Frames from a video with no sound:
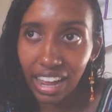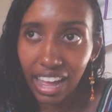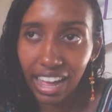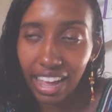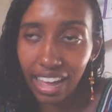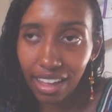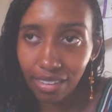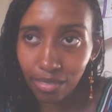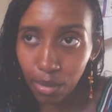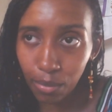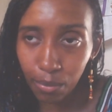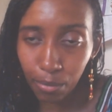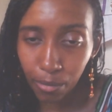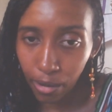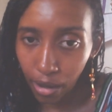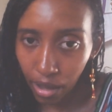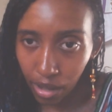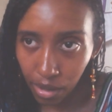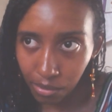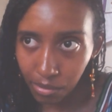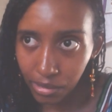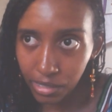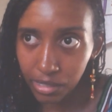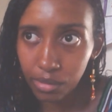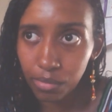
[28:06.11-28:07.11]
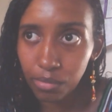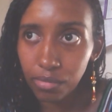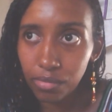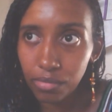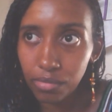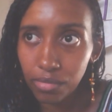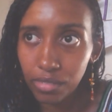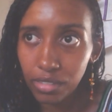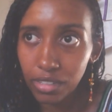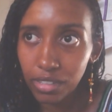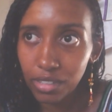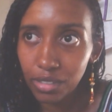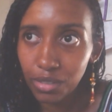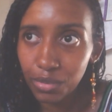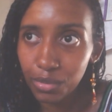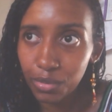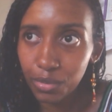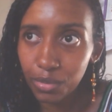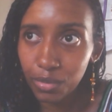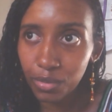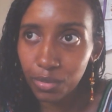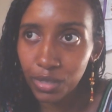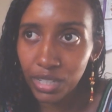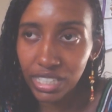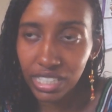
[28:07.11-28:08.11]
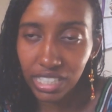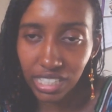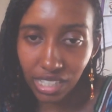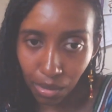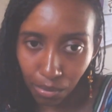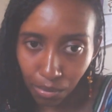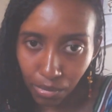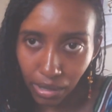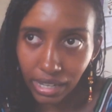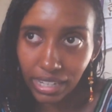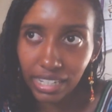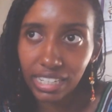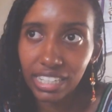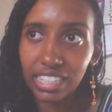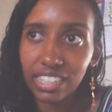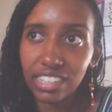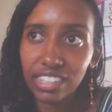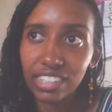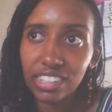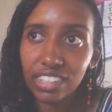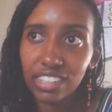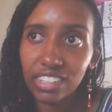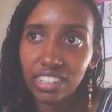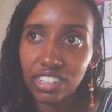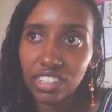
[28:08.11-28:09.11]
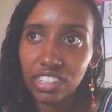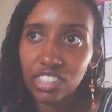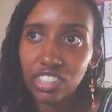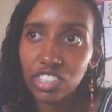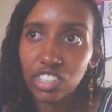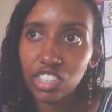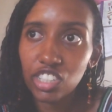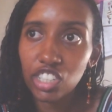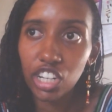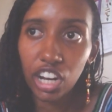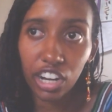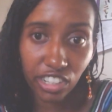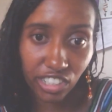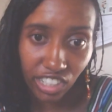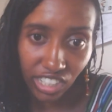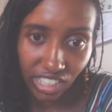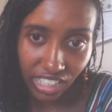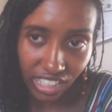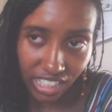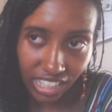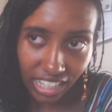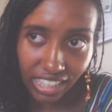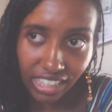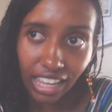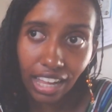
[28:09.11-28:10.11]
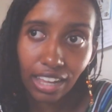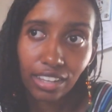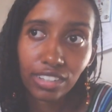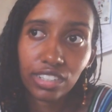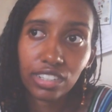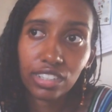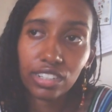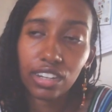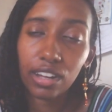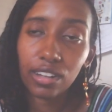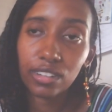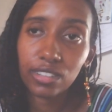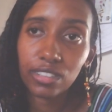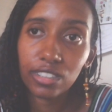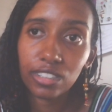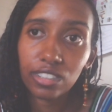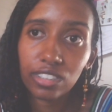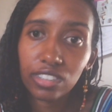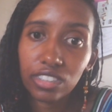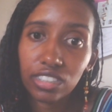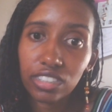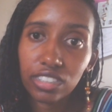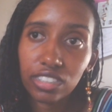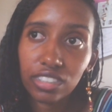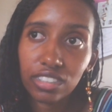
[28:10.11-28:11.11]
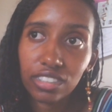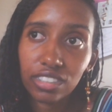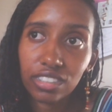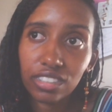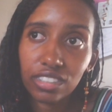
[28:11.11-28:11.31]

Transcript: I have a problem with somebody charging $10,000